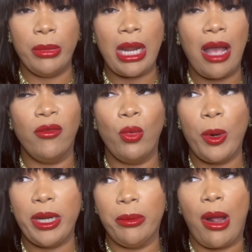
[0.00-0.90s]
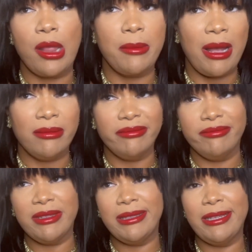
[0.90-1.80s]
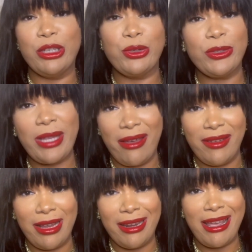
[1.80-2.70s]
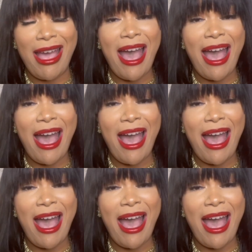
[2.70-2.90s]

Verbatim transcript: but I've worn it probably about six or seven.